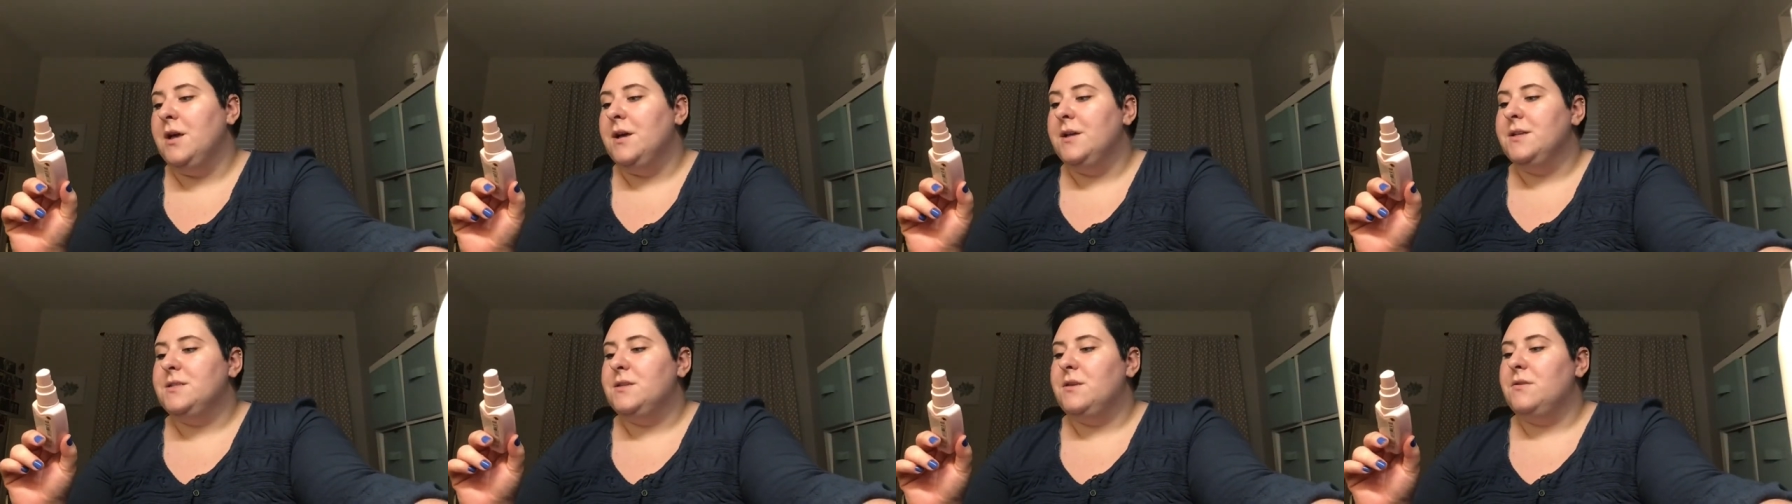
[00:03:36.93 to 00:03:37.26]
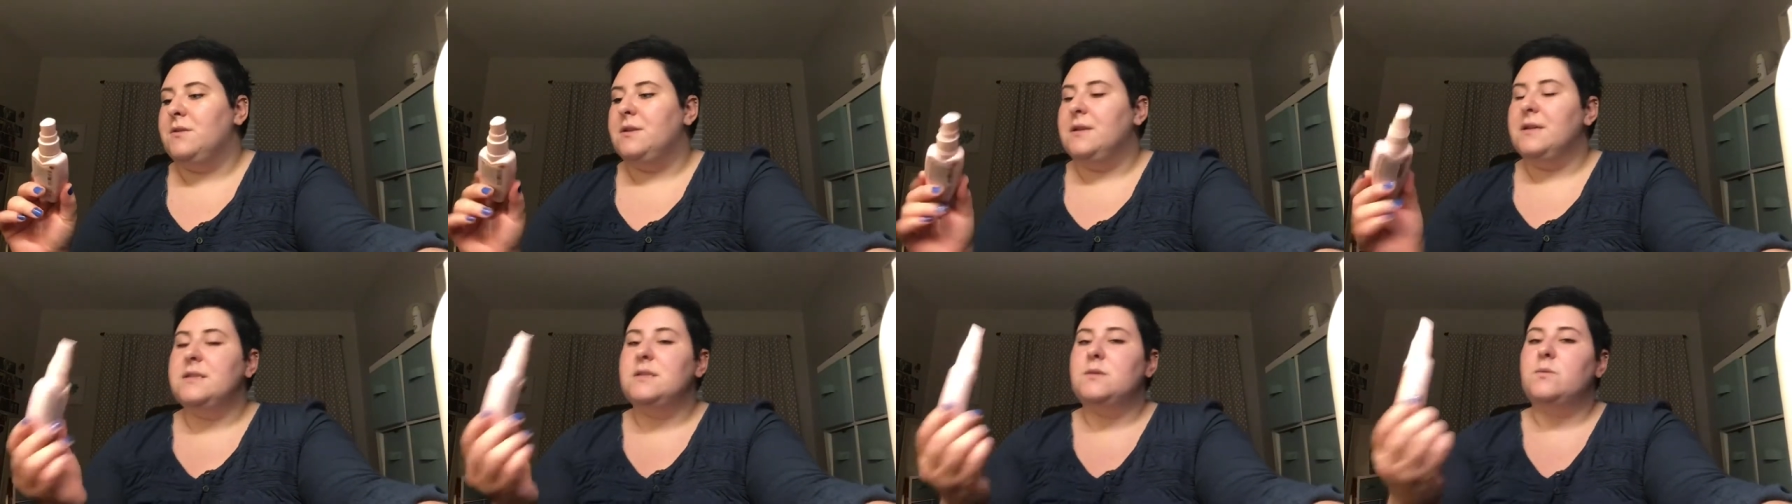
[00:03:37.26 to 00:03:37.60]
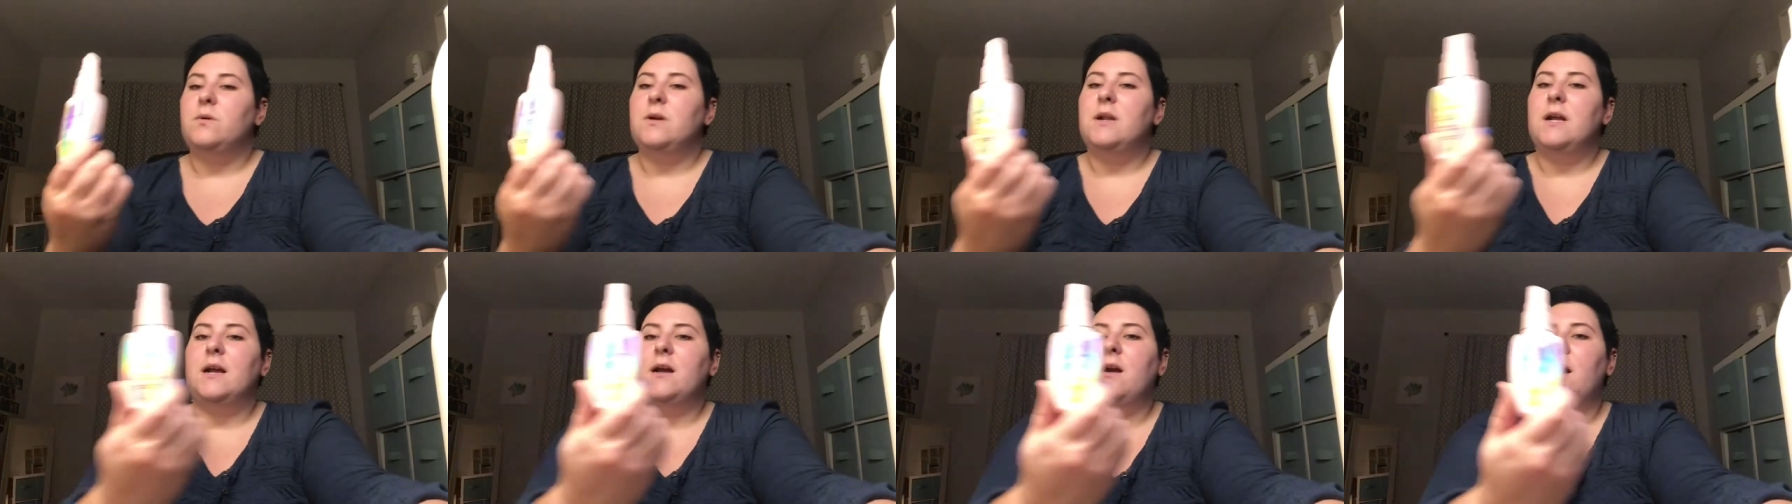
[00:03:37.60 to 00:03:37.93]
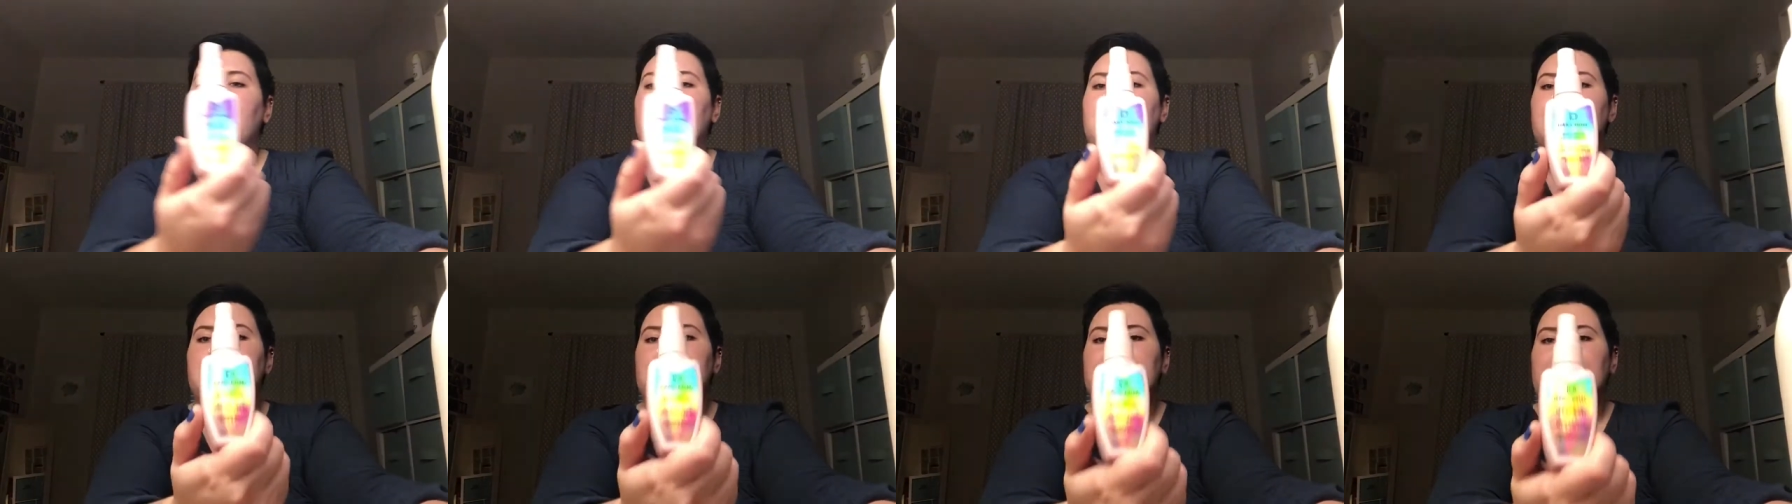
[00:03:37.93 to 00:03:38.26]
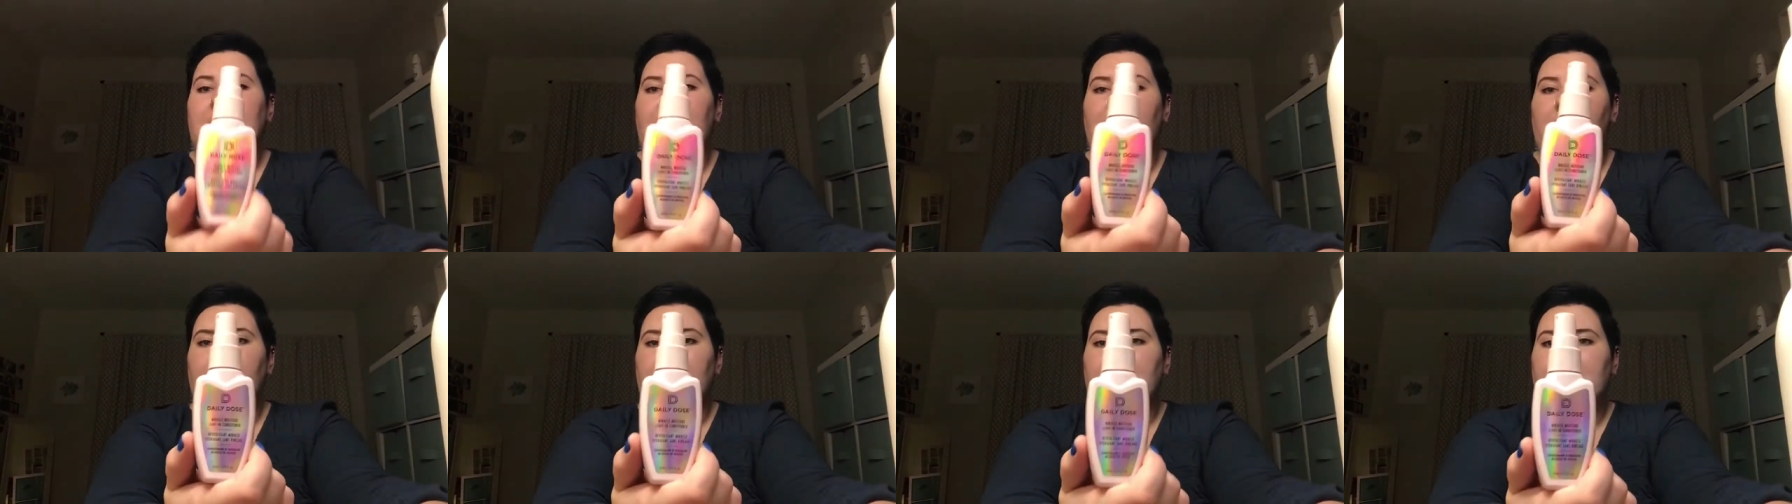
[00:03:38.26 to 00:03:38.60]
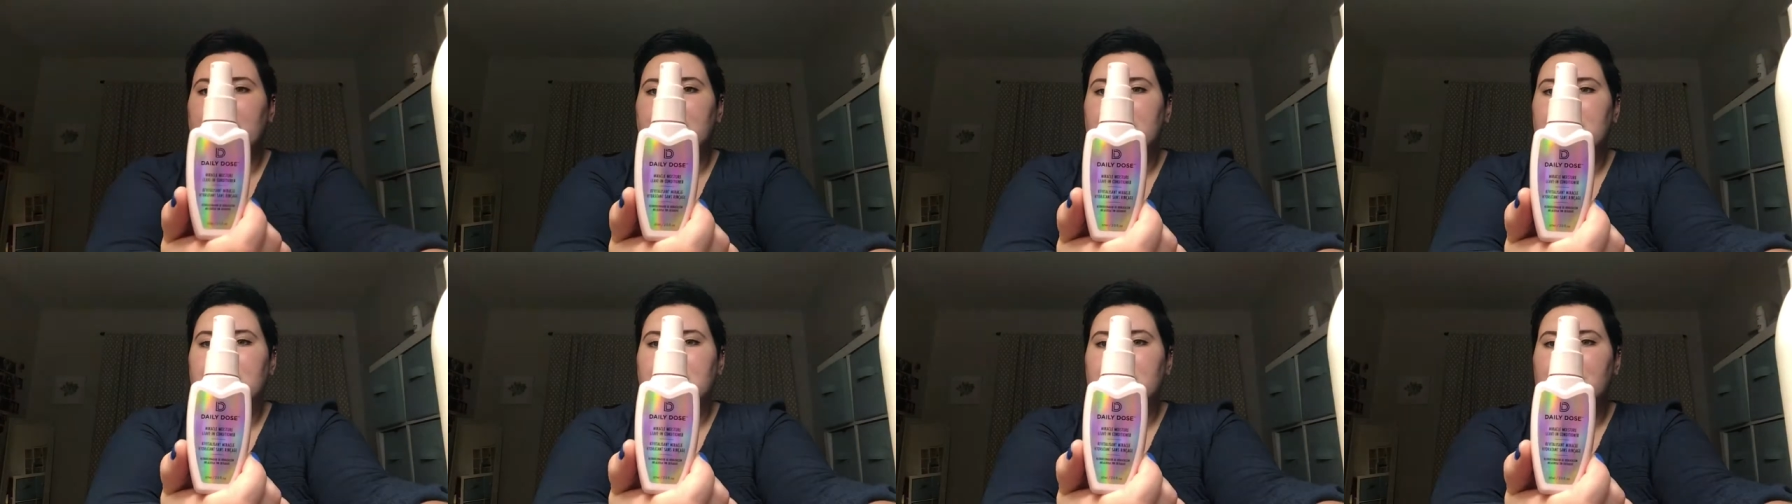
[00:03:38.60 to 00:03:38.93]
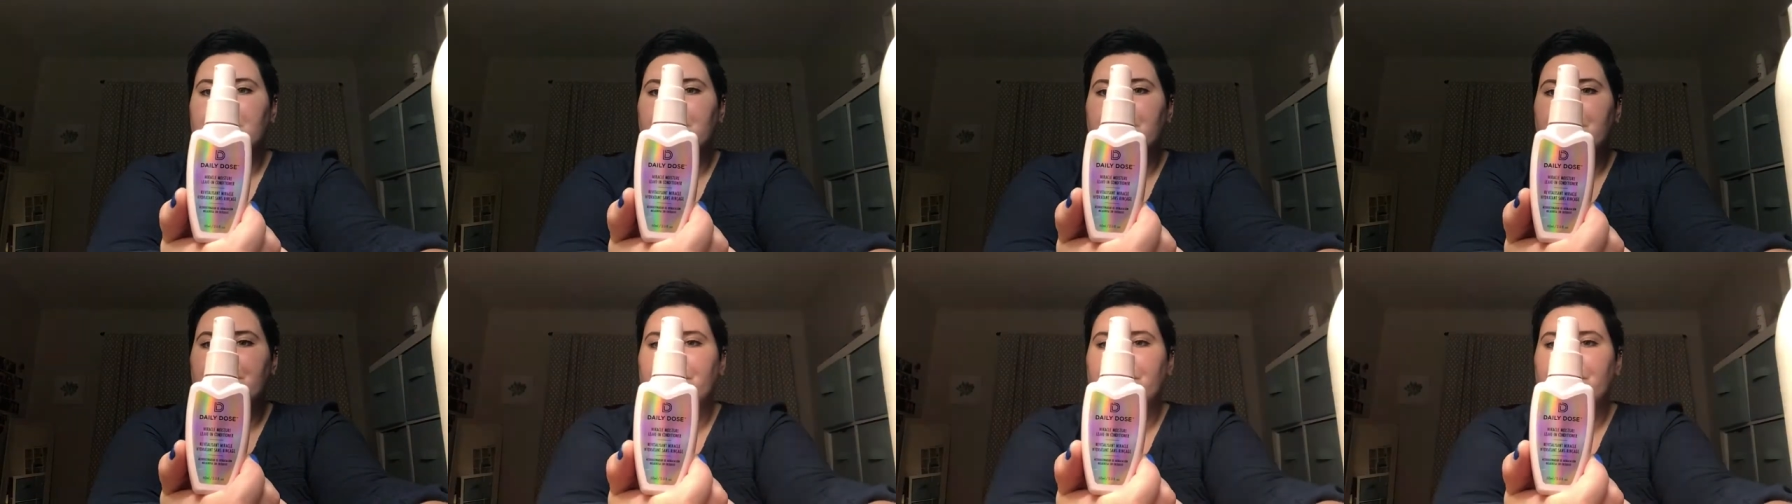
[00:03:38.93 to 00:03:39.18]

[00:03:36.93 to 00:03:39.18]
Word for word: So this one I got at Sally's.